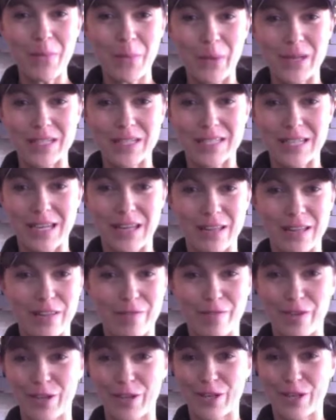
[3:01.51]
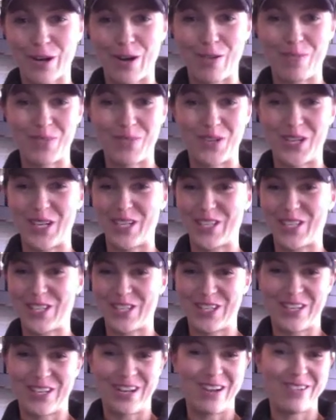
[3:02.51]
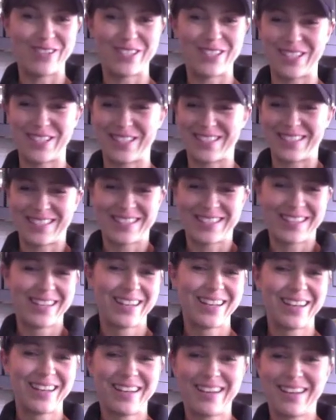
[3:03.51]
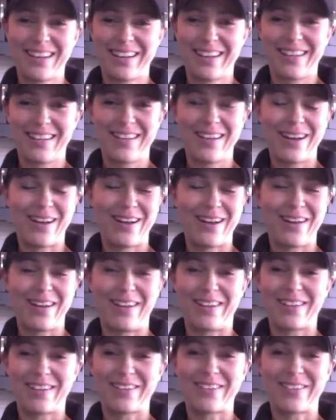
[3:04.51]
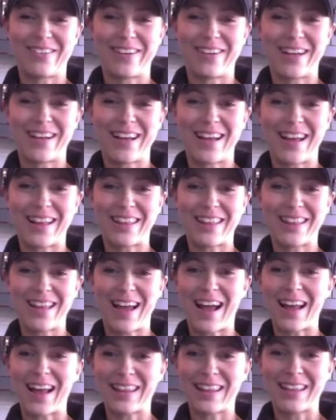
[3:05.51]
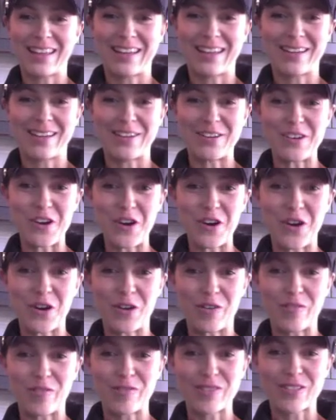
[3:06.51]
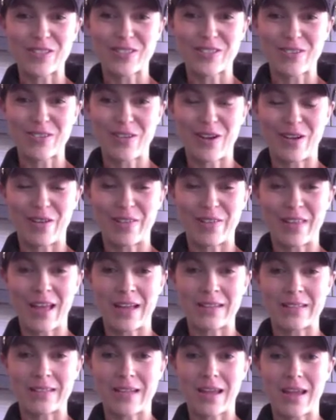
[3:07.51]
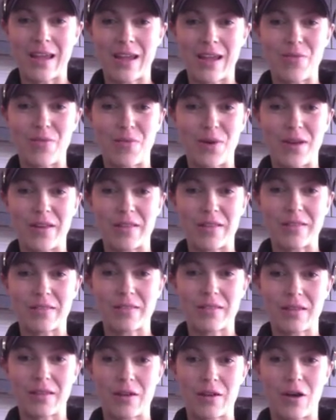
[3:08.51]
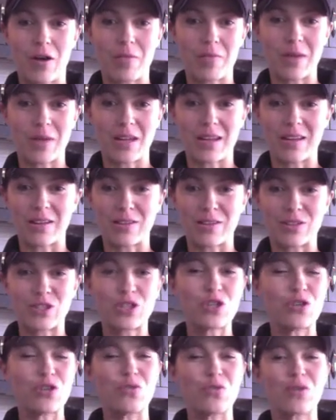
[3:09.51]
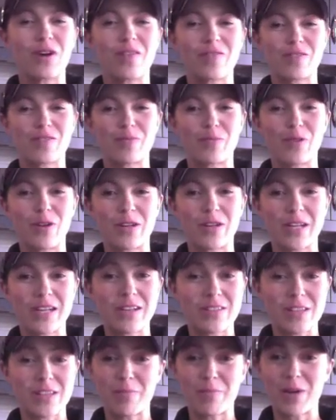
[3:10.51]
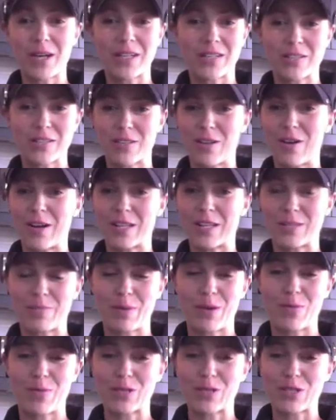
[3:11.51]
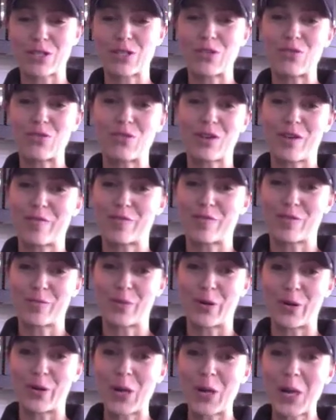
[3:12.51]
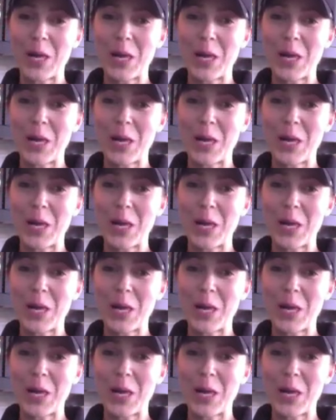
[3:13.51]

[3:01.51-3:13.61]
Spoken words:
but the first competition, I was just, God, add the nerves on that day with not being too comfortable on heels. I practiced lots, but I wasn't too comfortable,